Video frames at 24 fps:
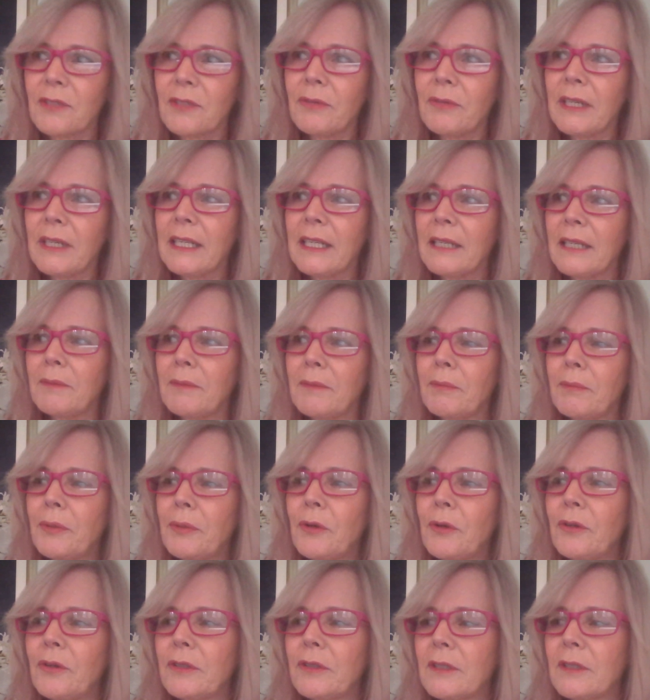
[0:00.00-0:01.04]
it's really
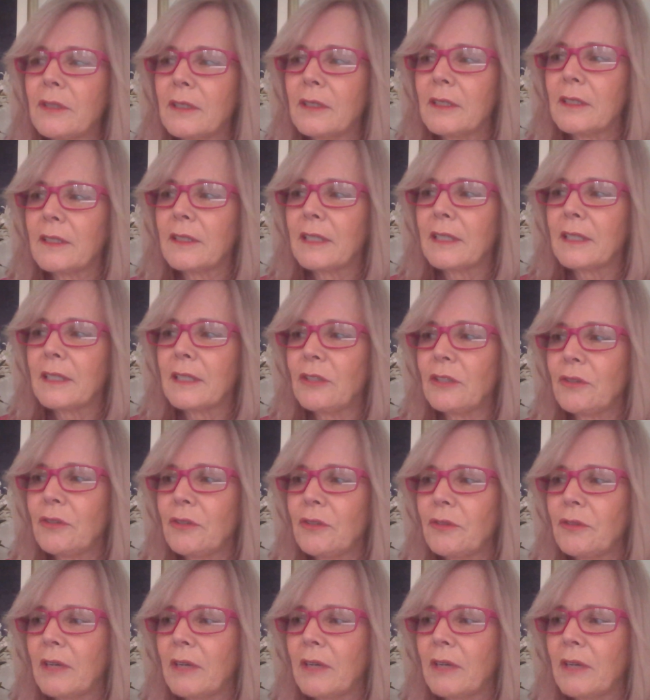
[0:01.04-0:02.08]
important that
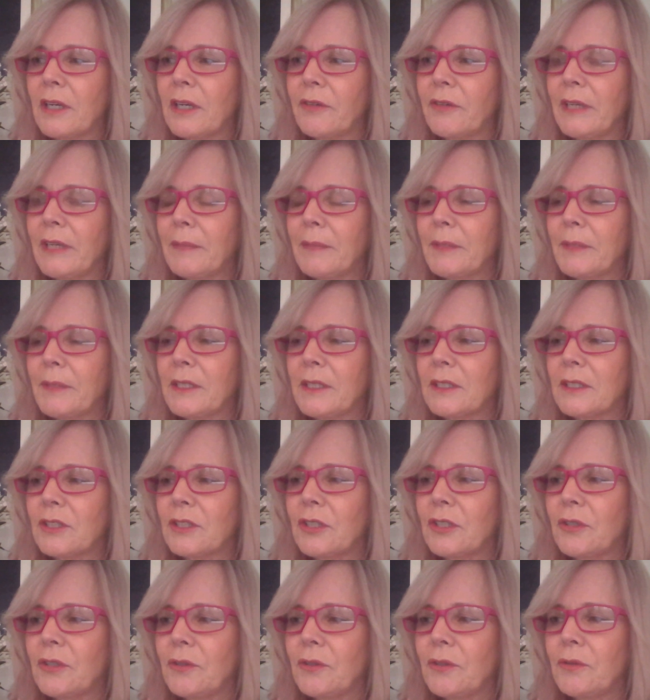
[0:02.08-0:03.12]
you are able
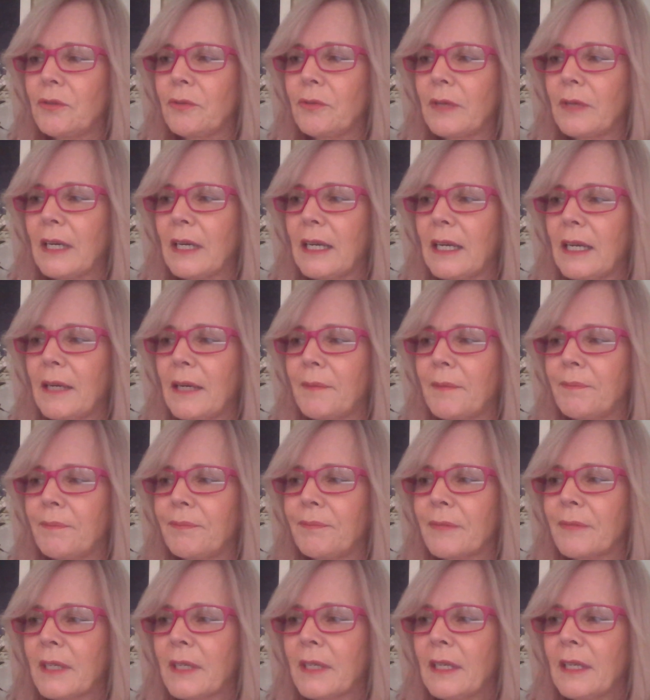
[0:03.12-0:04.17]
to
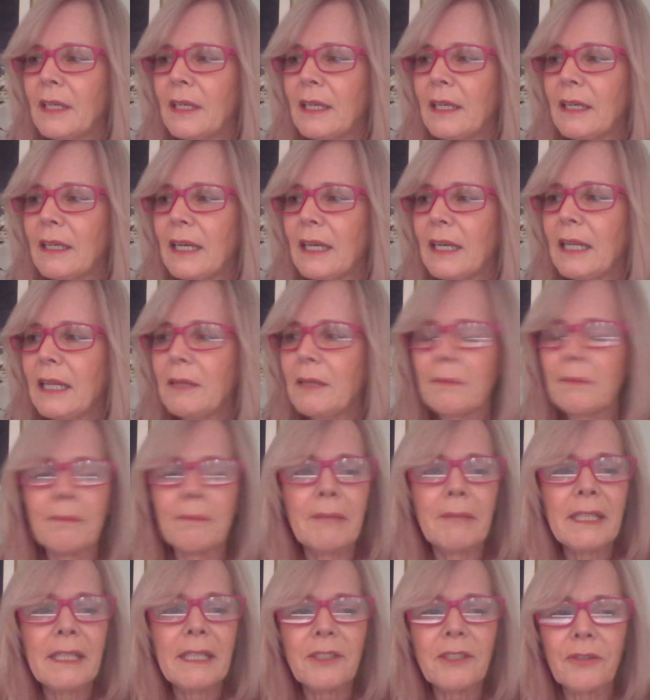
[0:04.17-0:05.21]

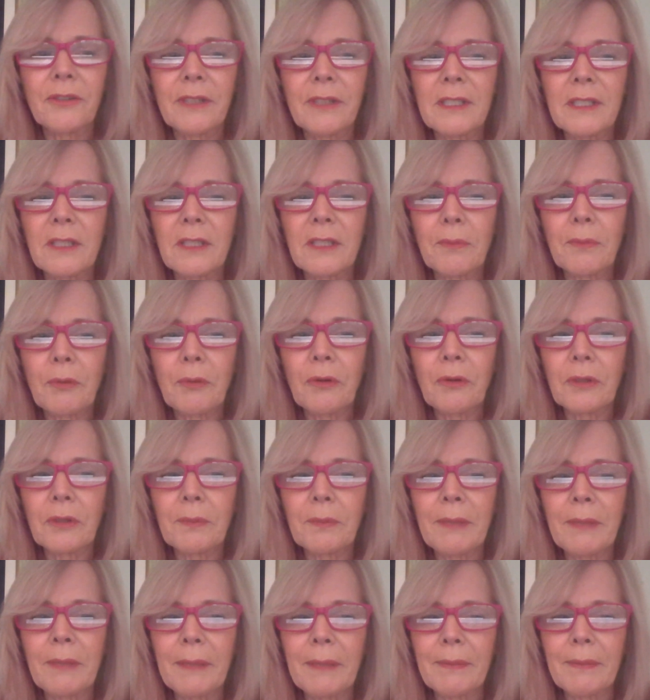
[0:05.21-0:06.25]
help, mentor and
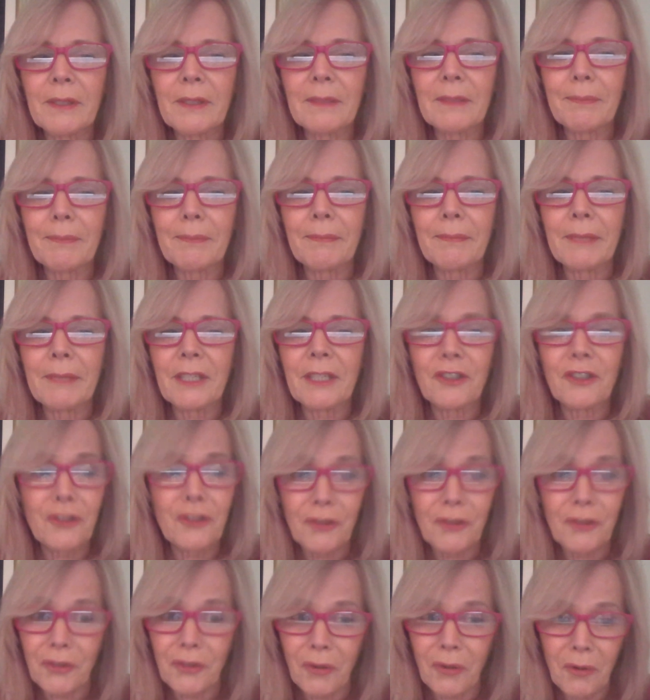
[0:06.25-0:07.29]
support people,
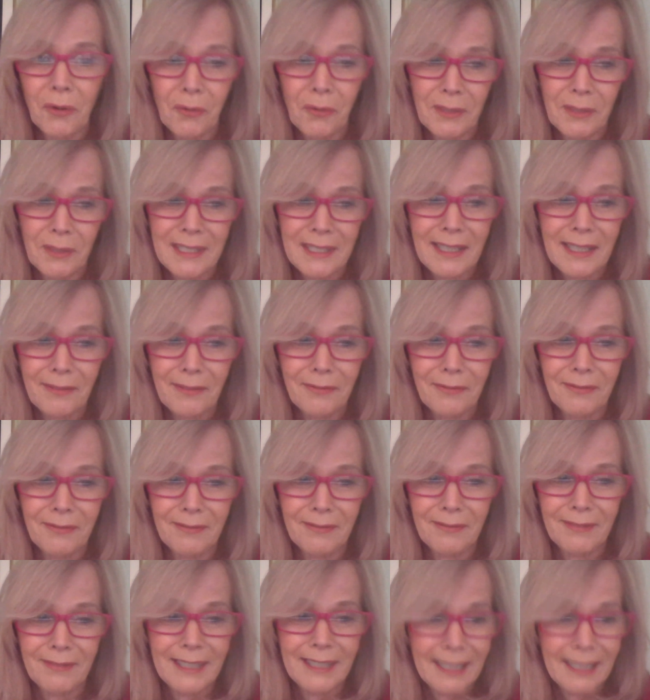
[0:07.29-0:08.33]
because you don't always have
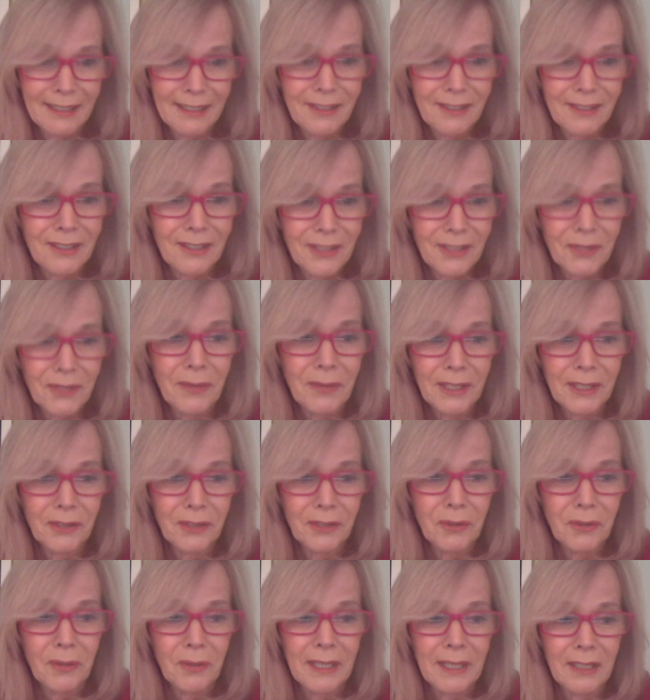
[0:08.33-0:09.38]
the answers. So
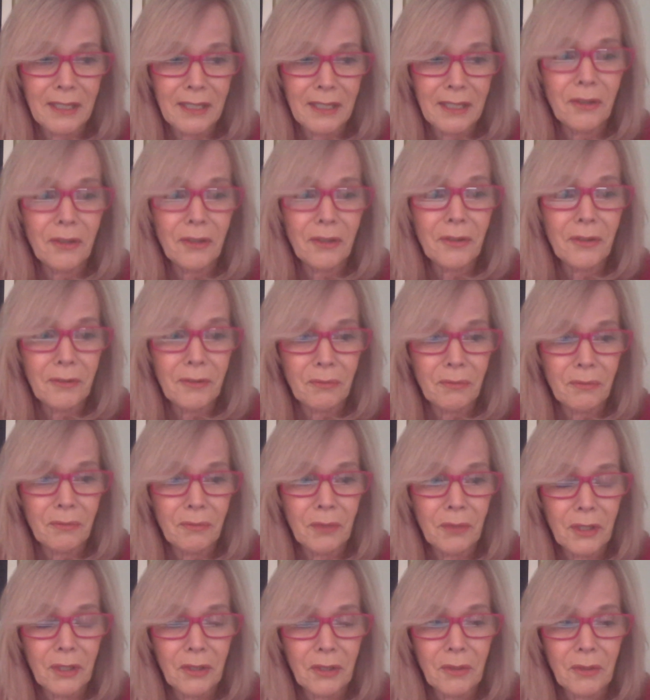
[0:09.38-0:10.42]
I do quite a lot of
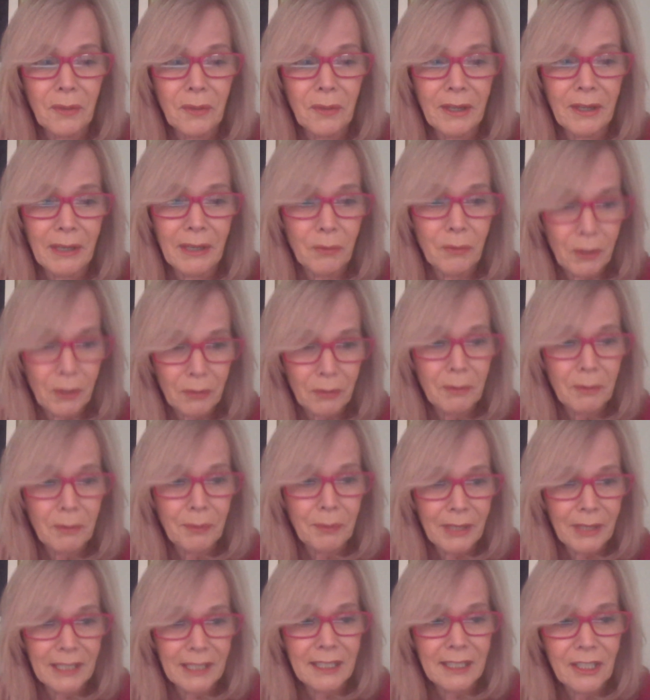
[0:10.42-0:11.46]
work where I work
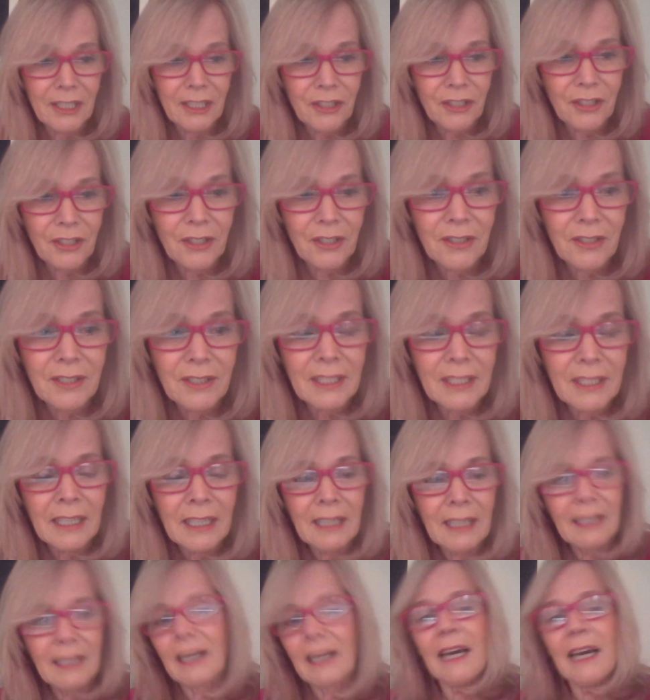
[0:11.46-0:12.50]
with practitioners.
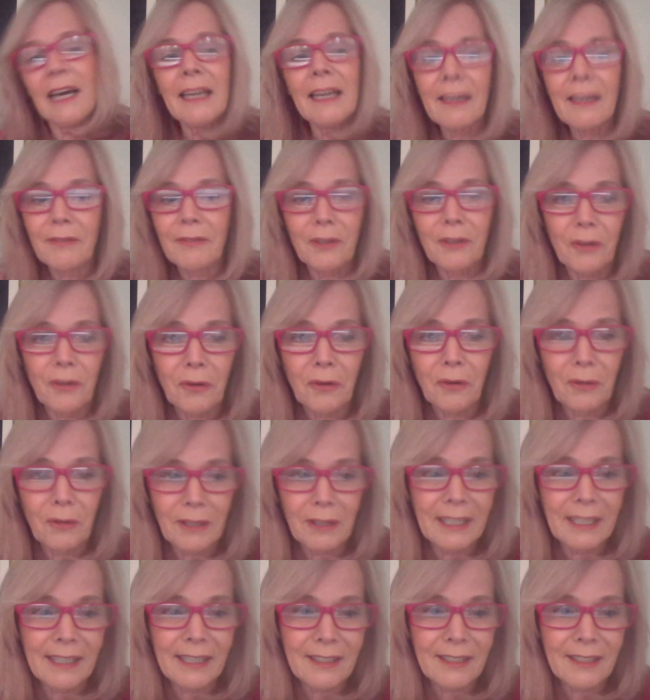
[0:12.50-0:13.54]
I haven't got
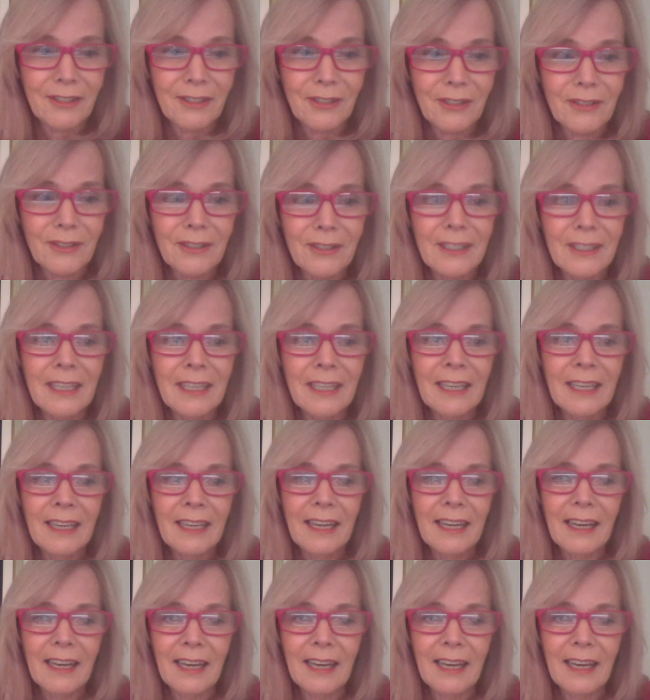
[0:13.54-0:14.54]
all the answers.